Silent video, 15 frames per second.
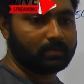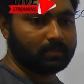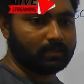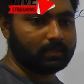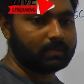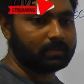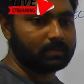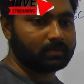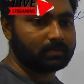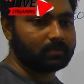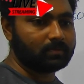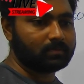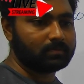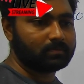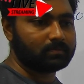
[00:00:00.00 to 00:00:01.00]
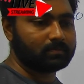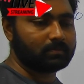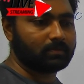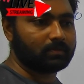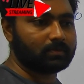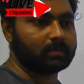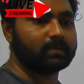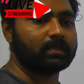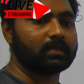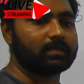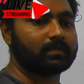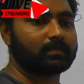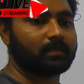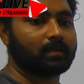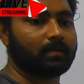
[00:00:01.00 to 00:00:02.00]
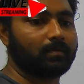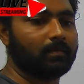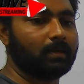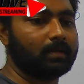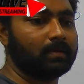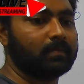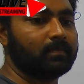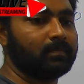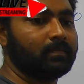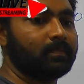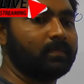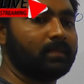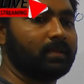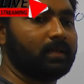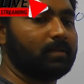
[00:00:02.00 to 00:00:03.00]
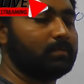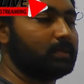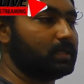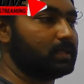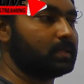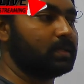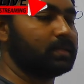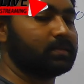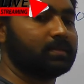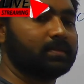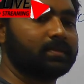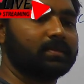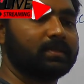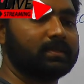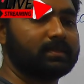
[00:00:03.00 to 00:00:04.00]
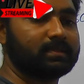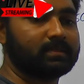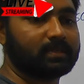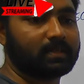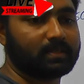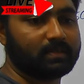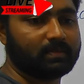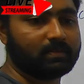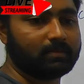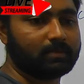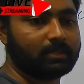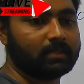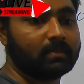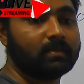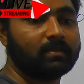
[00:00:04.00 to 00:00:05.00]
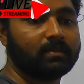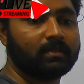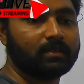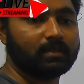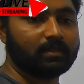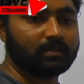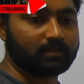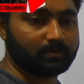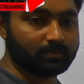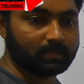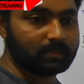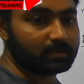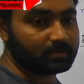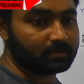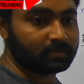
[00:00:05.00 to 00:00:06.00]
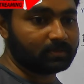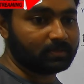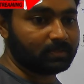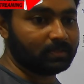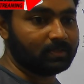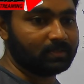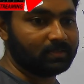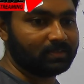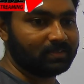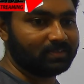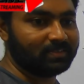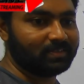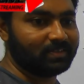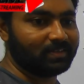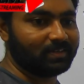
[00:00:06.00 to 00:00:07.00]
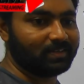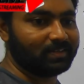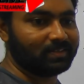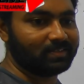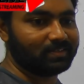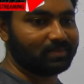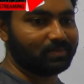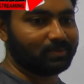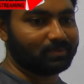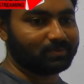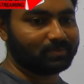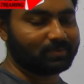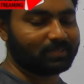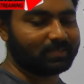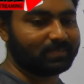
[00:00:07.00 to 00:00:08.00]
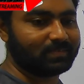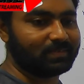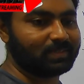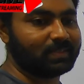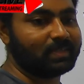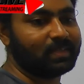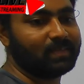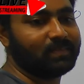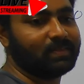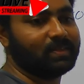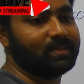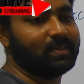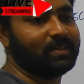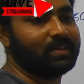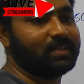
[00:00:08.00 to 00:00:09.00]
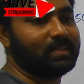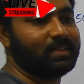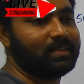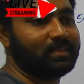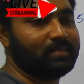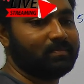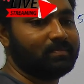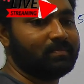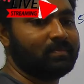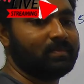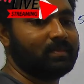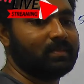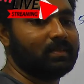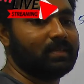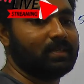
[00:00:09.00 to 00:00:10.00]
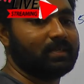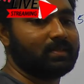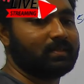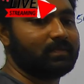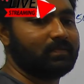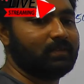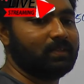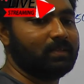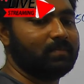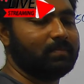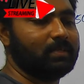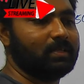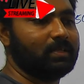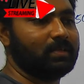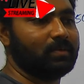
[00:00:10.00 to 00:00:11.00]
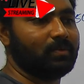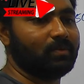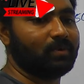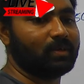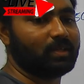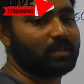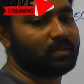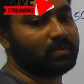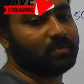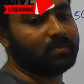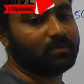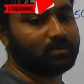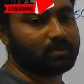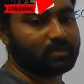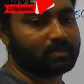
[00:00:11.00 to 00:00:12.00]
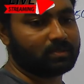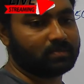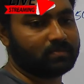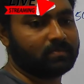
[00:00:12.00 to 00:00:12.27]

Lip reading: teachers, no, or the sir, but in my classes guessings are given by the students. Then I go through that one and I tell them that will be okay or not,